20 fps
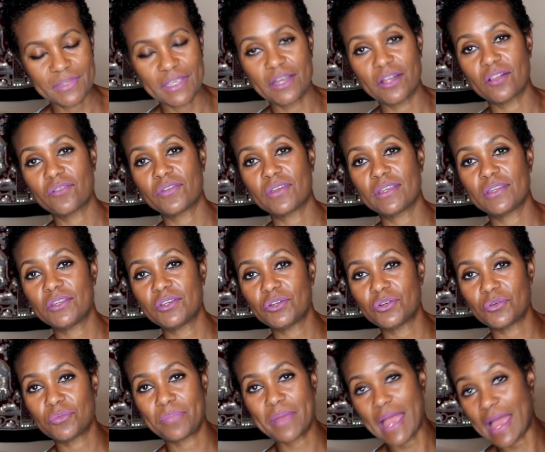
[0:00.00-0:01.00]
LV
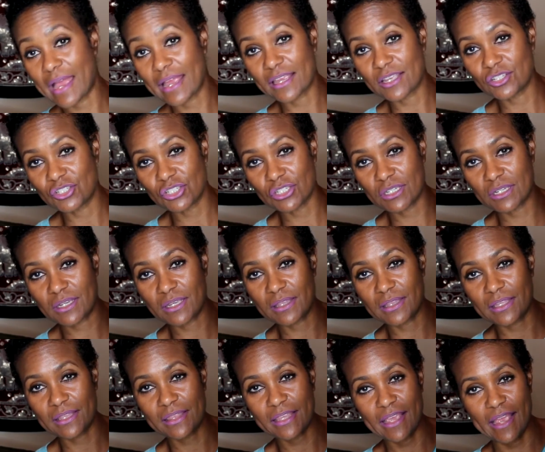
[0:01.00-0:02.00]
new
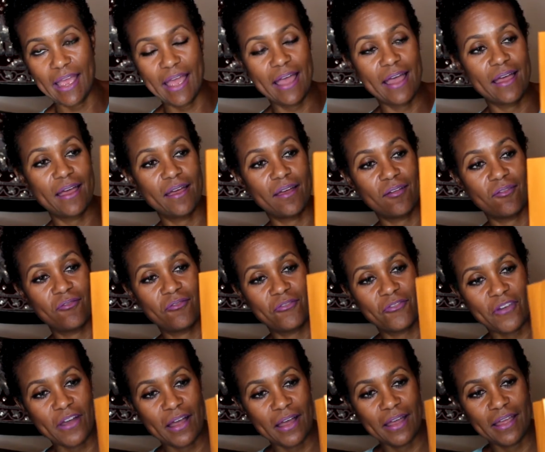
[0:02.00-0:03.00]
packaging that they have.
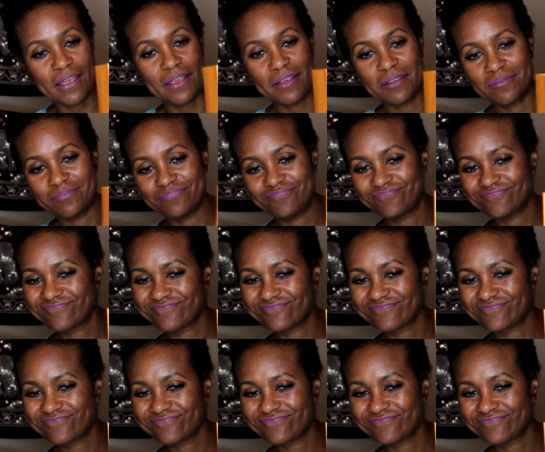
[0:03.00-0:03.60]
I